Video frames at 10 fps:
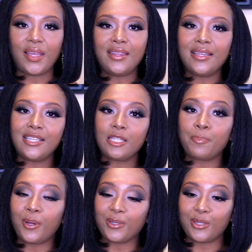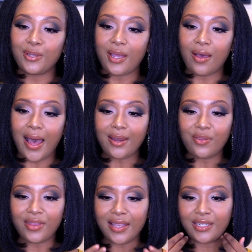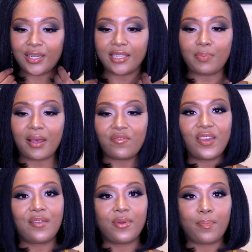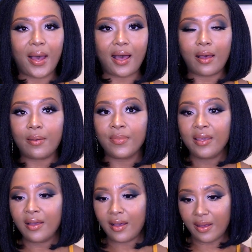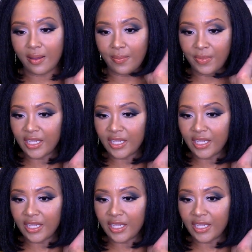And this is personal, y'all. I don't think she is my favorite bob, um,